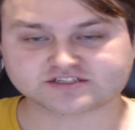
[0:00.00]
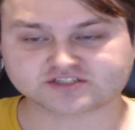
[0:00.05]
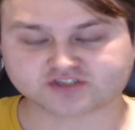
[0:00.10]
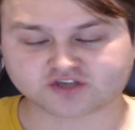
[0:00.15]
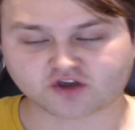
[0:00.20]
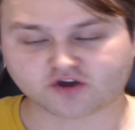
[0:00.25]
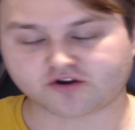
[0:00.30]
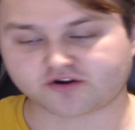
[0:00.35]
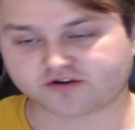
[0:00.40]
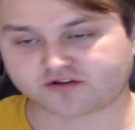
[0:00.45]

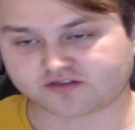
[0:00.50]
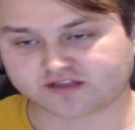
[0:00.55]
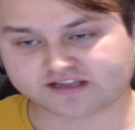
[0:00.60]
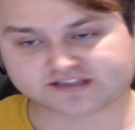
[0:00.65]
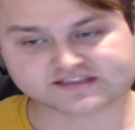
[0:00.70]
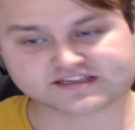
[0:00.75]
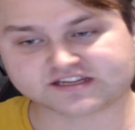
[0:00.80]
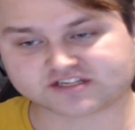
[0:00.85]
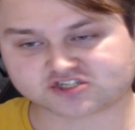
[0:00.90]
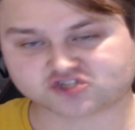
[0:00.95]
So
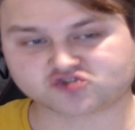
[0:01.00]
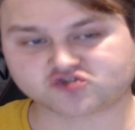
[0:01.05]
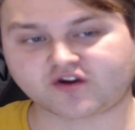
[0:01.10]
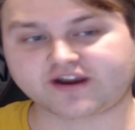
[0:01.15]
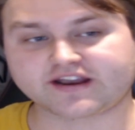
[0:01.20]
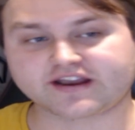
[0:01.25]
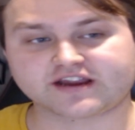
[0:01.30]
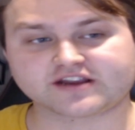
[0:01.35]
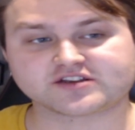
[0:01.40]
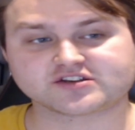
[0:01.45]
let's get
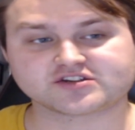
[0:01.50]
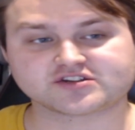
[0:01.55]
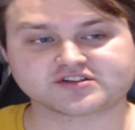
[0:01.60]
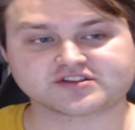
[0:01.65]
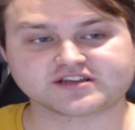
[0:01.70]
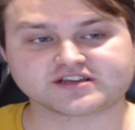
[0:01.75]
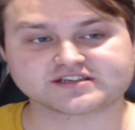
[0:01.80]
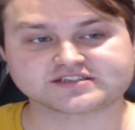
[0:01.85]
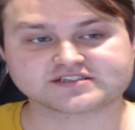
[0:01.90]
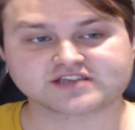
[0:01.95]
straight into
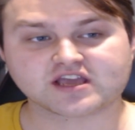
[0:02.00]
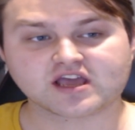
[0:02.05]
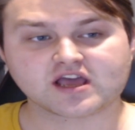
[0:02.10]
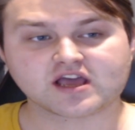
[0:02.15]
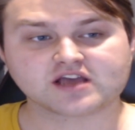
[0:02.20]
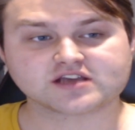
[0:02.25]
this.